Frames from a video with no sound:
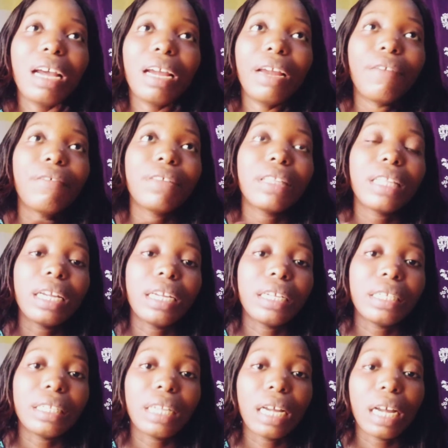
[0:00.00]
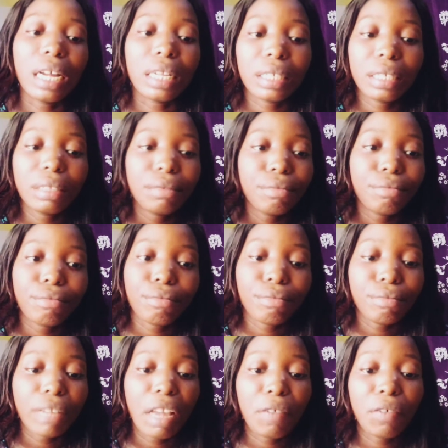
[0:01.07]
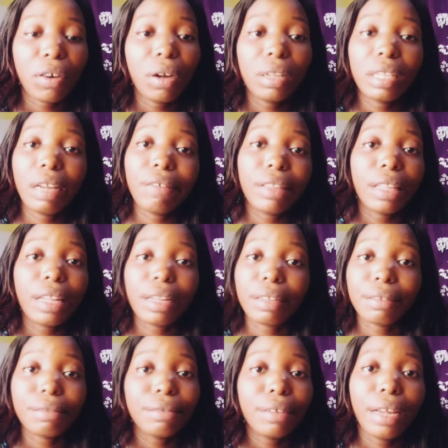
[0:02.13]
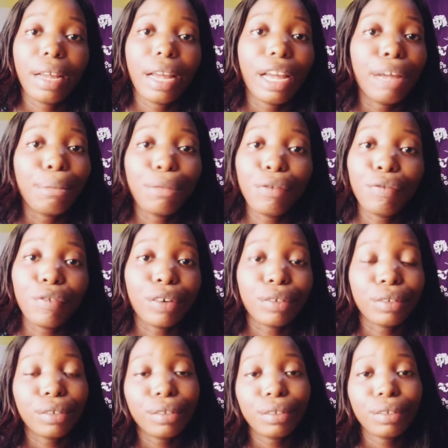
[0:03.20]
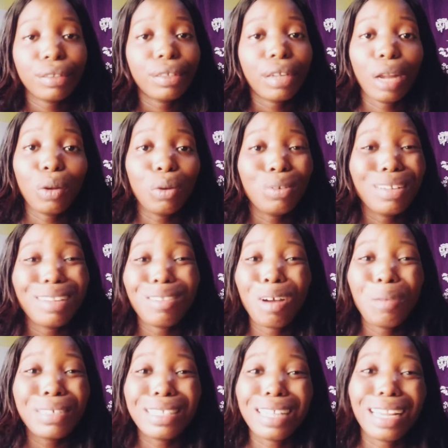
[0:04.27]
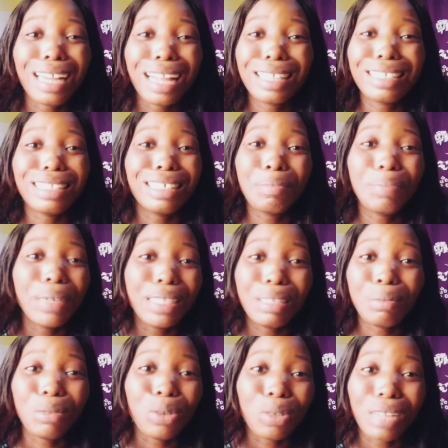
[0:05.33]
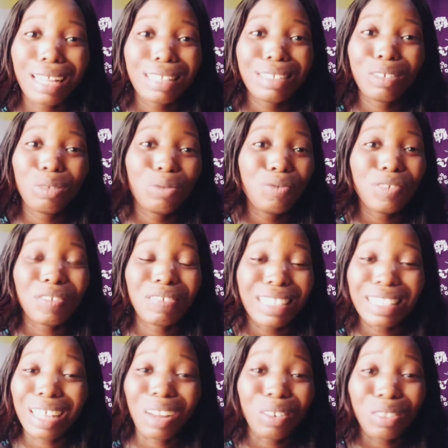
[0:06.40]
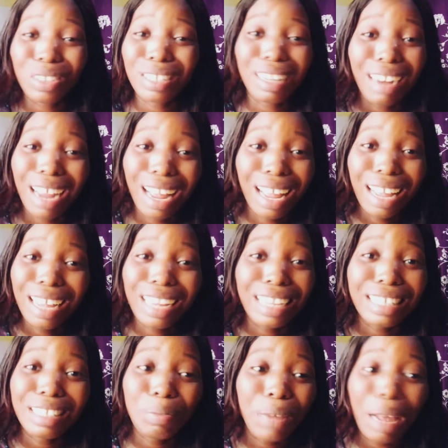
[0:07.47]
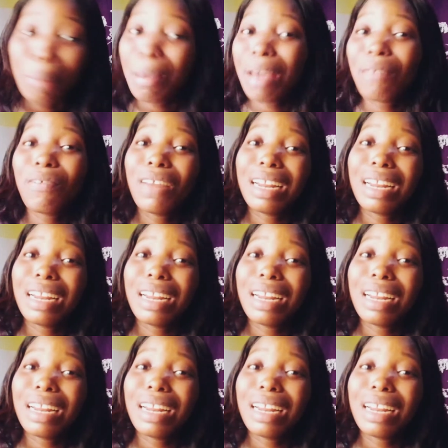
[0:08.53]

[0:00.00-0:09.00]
everything, and I forgot everything. I move on. I know up to now that is sipping me that 15,000 naira. And my